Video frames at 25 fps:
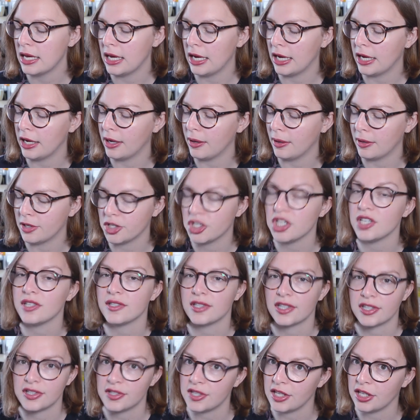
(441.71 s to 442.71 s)
and
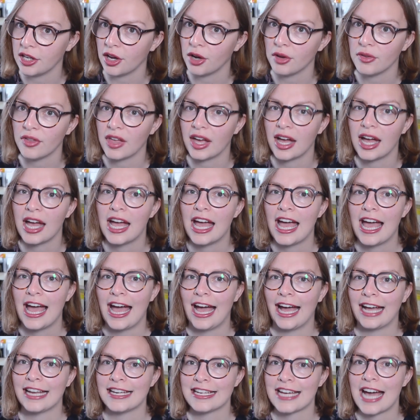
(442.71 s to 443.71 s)
she's the CEO there,
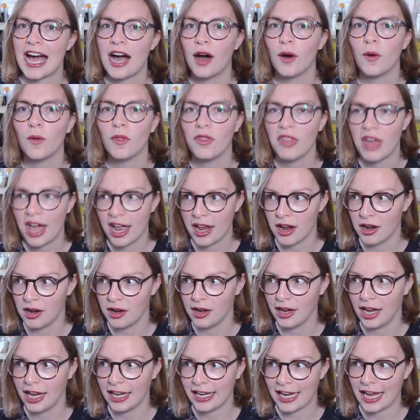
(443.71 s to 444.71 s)
and how they
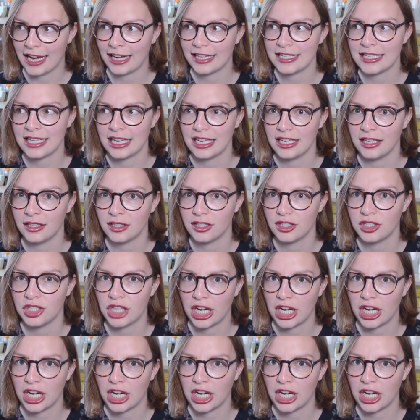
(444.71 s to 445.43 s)
are enacting